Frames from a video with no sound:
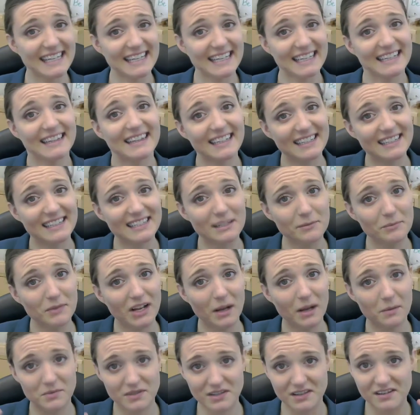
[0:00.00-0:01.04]
and then somebody
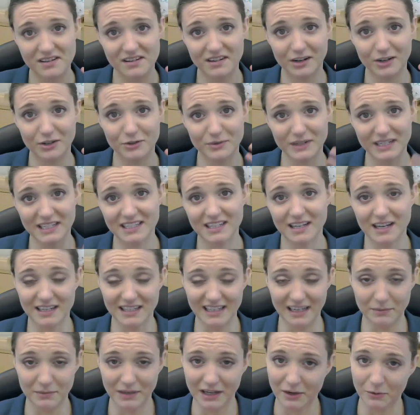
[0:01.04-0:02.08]
comes along, drinks
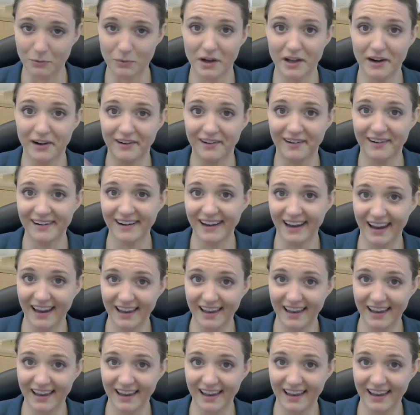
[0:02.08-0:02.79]
contaminated water,